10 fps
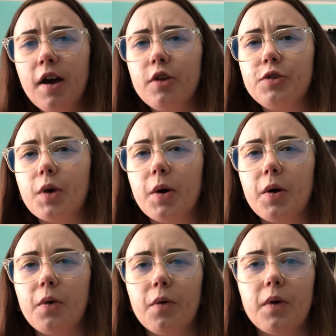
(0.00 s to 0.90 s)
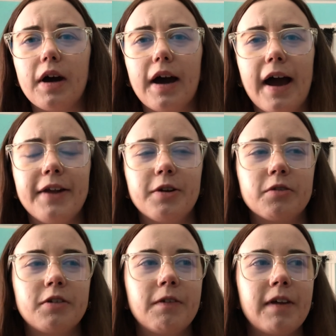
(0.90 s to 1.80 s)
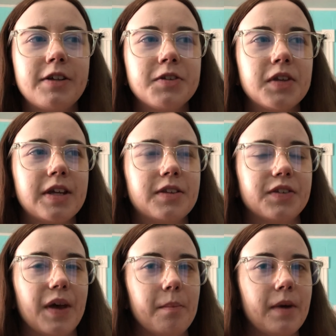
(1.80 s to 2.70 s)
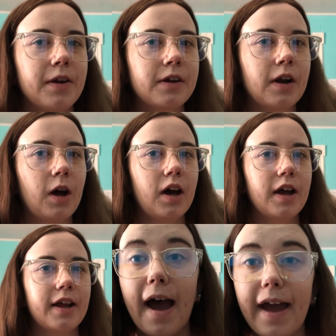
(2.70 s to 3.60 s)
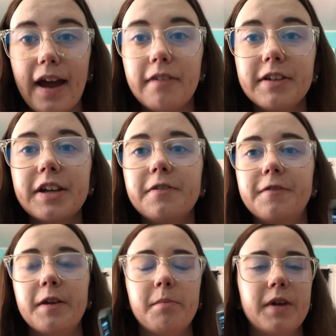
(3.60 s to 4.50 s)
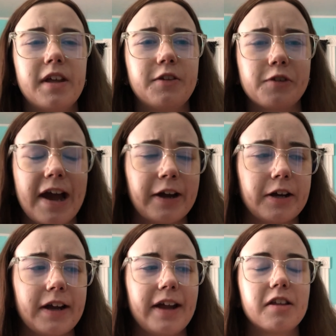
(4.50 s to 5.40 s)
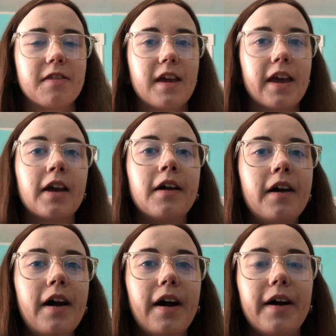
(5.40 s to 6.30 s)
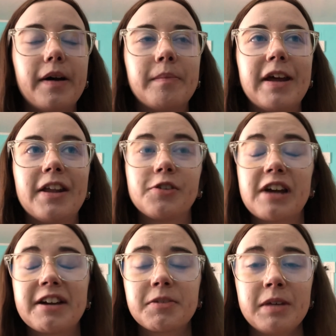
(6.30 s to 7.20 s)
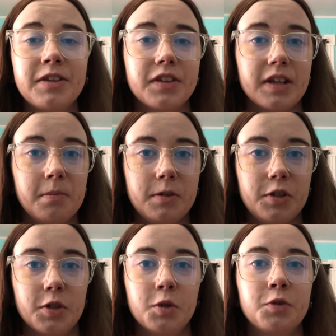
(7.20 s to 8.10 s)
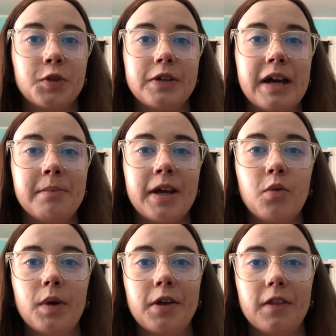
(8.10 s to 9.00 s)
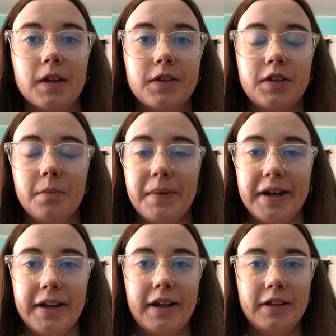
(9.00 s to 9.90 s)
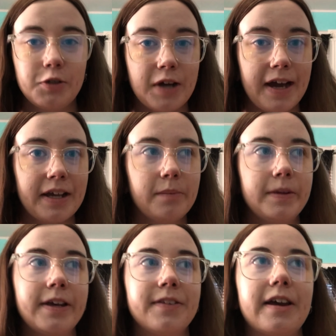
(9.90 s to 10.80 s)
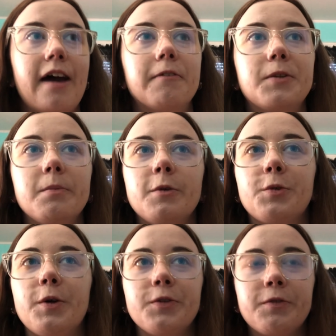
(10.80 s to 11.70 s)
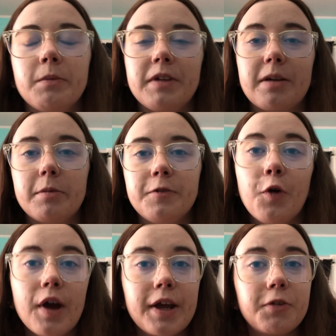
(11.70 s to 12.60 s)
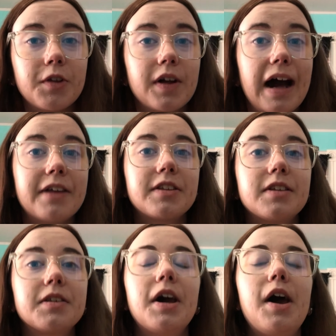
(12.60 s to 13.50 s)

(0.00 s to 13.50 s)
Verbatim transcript: So I don't know if I just like slept better or not. I have like a Fitbit tracker kind of thing um, and it tracks my sleep too. So I might wear this to bed and track it because I have some results from like before I use the glasses.